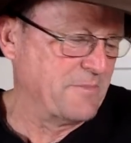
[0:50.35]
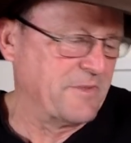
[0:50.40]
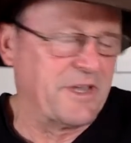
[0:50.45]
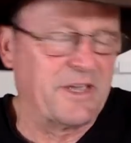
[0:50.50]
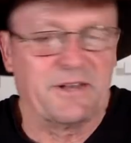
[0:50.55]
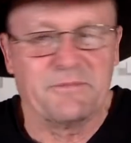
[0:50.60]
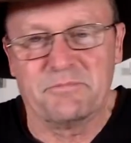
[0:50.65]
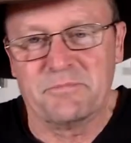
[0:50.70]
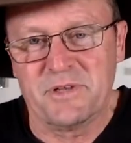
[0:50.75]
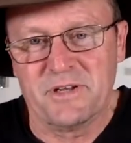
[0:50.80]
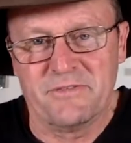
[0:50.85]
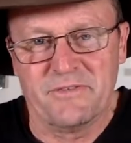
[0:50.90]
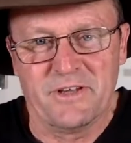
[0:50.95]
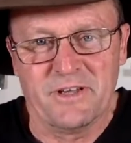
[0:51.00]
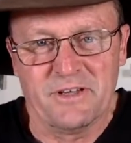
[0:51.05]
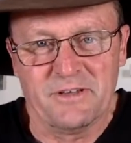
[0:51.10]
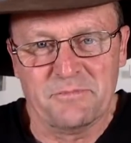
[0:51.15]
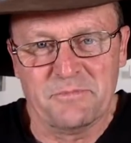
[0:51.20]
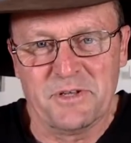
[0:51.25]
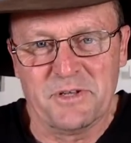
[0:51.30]
again a bit of
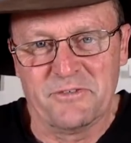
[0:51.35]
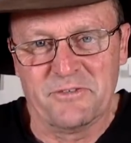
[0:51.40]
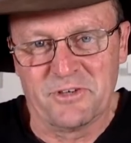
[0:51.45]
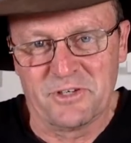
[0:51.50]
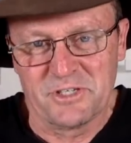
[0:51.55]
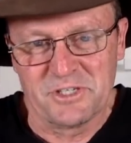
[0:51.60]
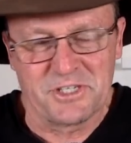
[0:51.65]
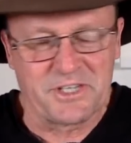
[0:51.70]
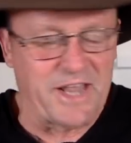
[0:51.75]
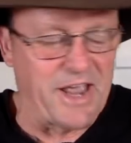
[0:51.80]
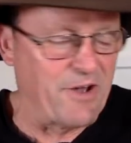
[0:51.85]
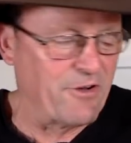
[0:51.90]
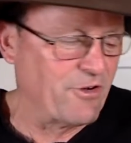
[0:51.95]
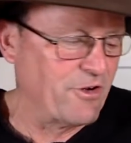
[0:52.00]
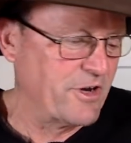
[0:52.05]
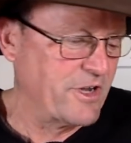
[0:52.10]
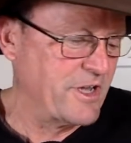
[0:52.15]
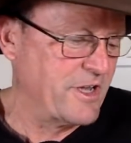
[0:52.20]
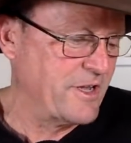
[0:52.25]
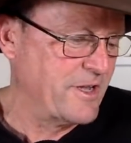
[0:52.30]
a bit of a list going
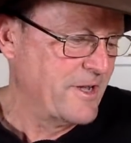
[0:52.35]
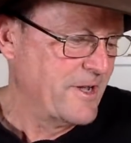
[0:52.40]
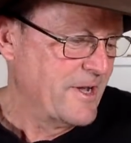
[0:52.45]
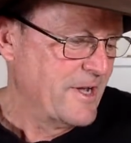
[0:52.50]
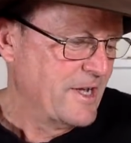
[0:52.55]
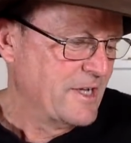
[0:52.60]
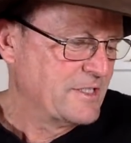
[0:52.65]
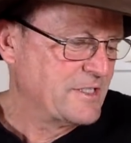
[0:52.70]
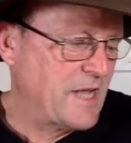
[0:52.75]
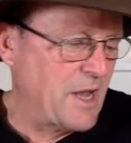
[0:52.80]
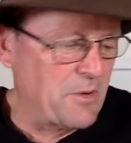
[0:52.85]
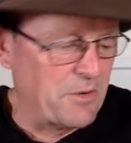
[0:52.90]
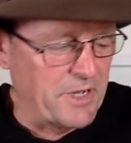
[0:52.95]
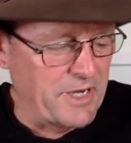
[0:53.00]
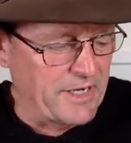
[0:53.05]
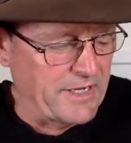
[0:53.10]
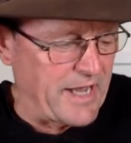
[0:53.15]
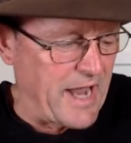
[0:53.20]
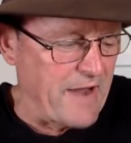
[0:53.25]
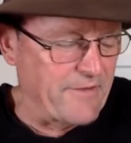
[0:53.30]
on here so we're
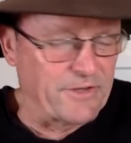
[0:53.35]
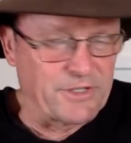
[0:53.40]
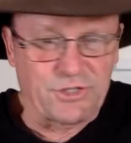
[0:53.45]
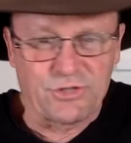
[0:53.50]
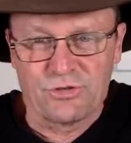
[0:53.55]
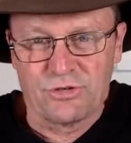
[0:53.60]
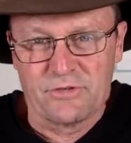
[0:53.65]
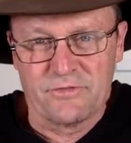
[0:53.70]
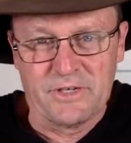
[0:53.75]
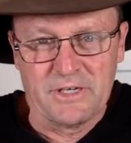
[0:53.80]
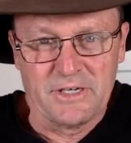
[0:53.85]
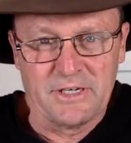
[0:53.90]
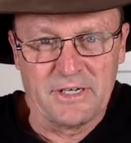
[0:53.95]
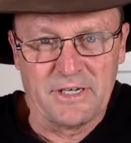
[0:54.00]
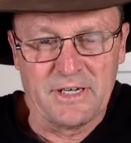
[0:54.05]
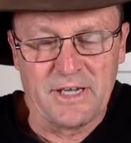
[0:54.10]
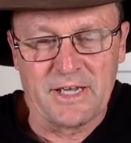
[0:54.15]
going to cover sort of a,